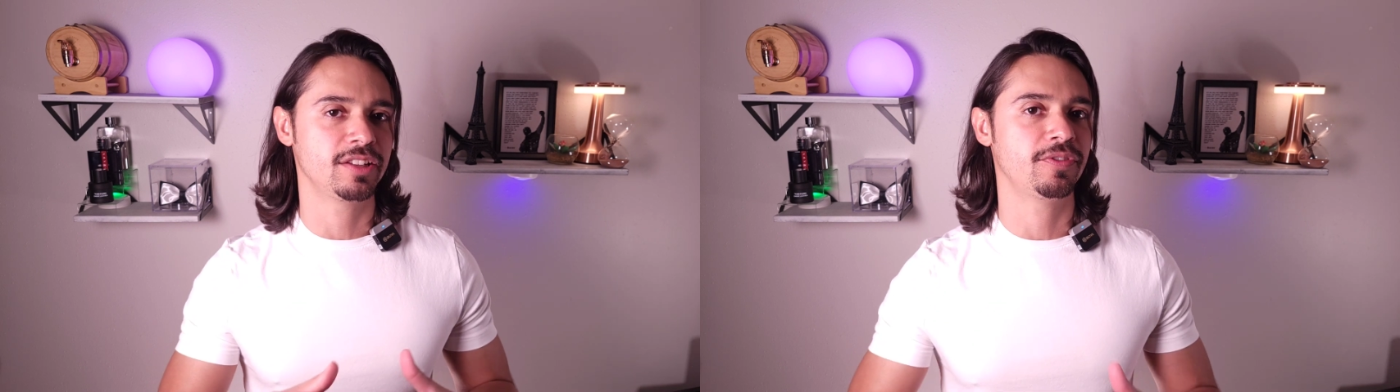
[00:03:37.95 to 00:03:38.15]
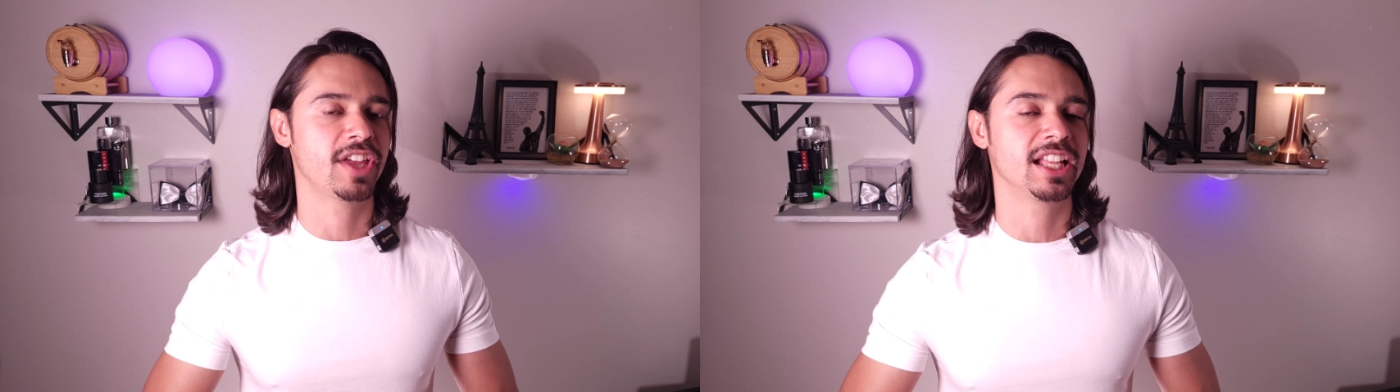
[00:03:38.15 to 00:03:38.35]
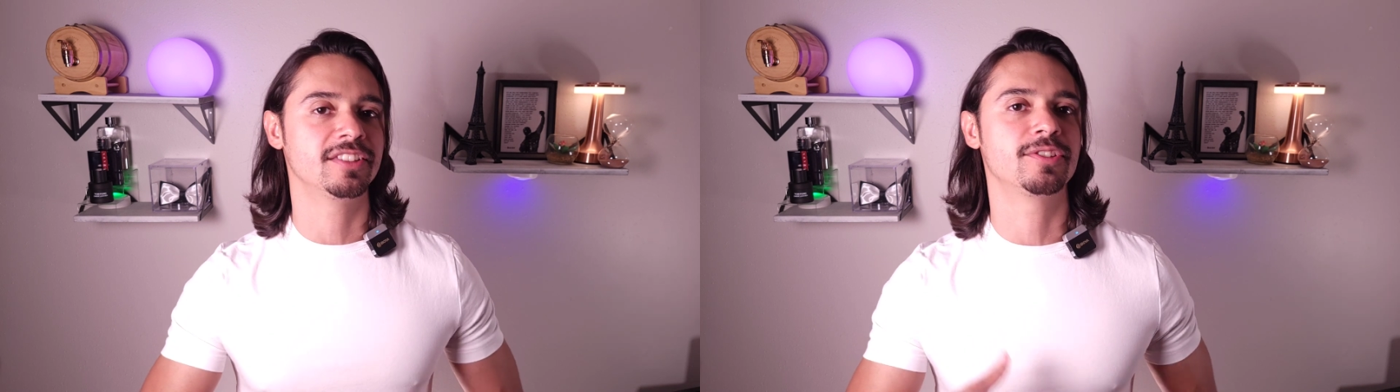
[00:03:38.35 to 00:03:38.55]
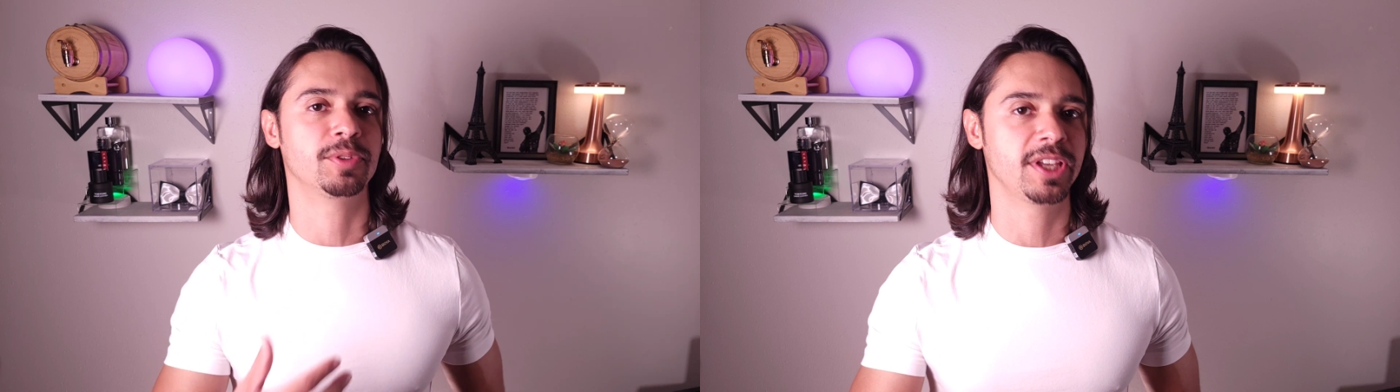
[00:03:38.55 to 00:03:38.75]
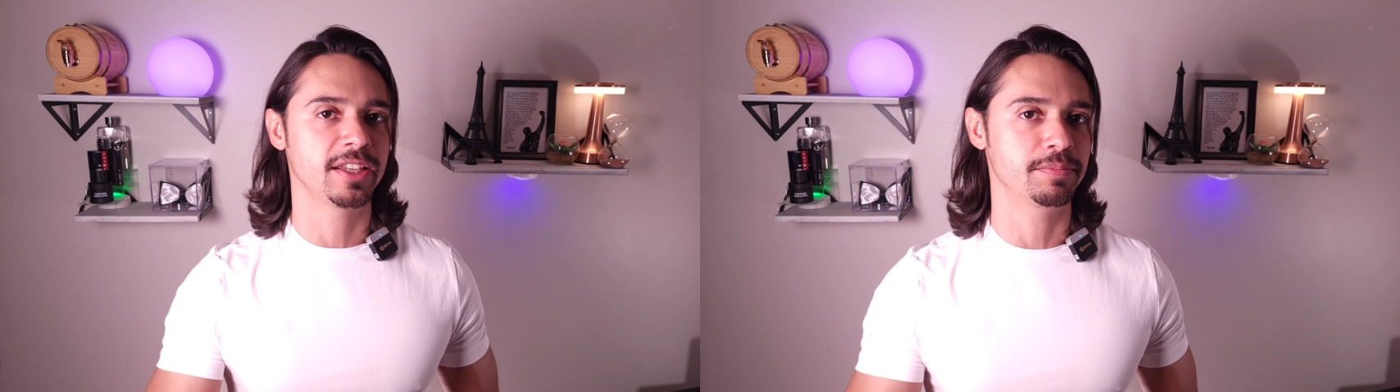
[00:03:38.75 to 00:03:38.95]
in fact
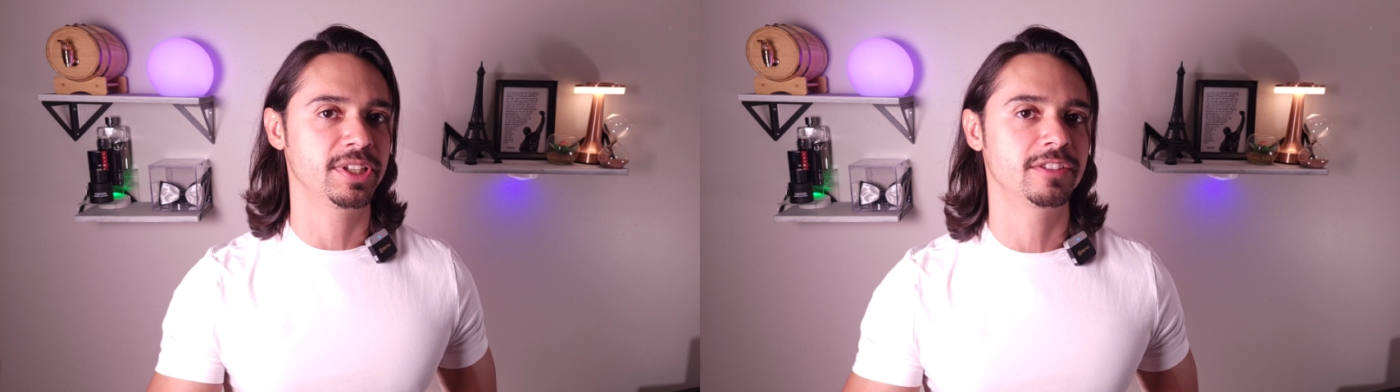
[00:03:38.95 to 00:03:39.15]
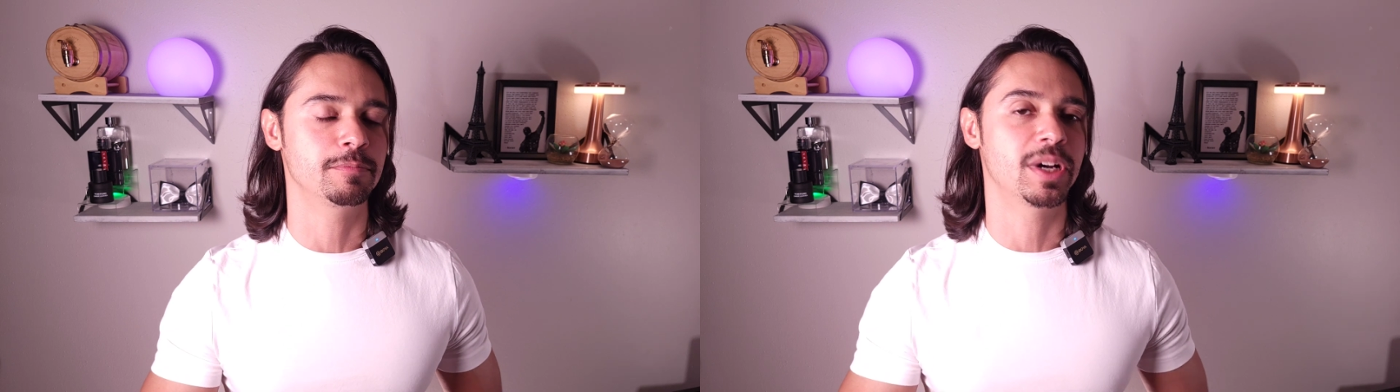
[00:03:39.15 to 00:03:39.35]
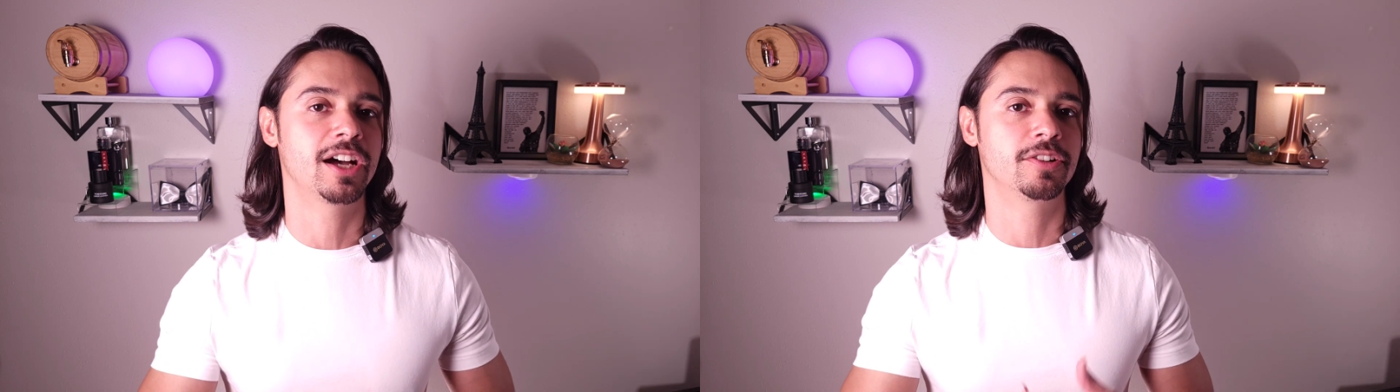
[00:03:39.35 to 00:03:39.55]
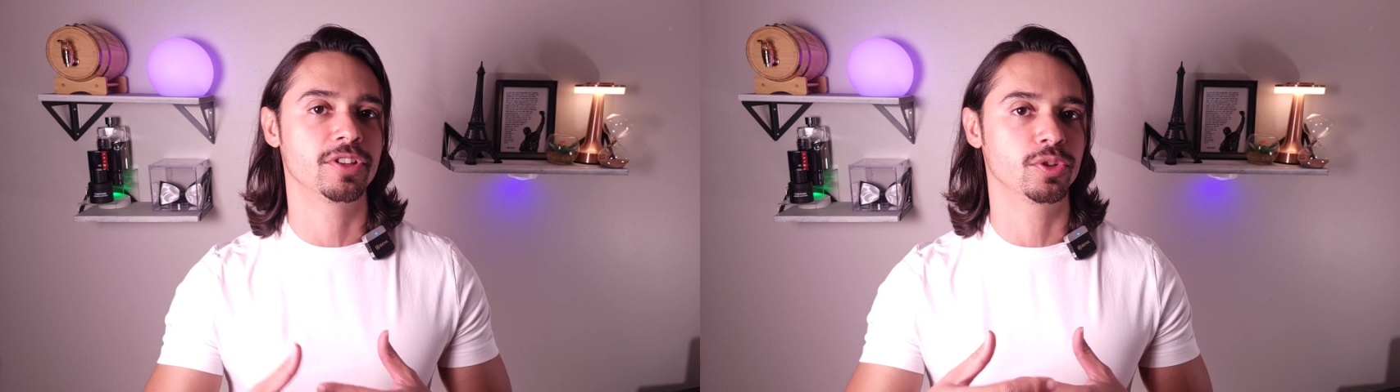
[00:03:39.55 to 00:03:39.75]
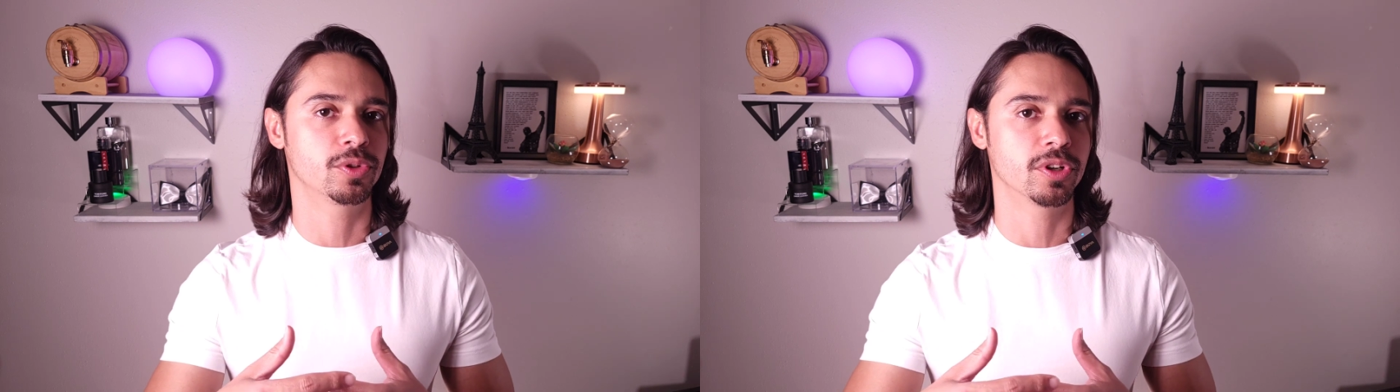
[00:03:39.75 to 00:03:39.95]
display a bit
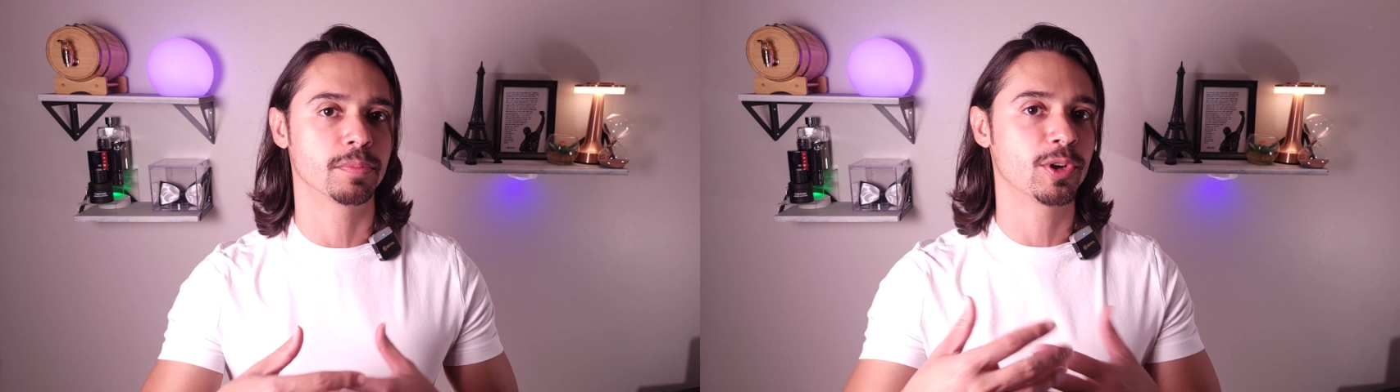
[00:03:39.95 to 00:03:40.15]
about your